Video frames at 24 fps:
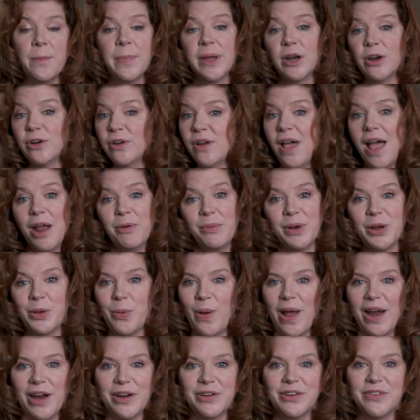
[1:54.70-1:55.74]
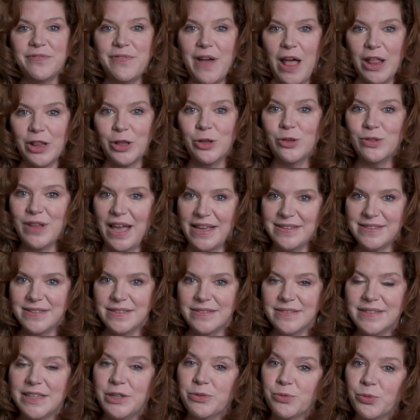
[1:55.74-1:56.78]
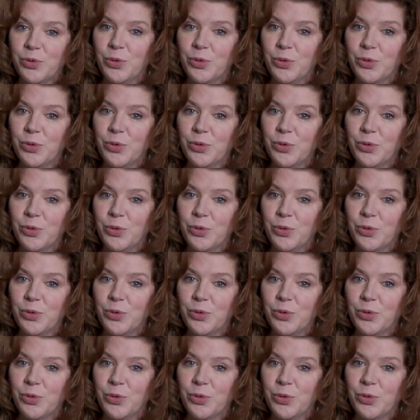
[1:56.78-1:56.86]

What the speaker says: but are not required to follow licensing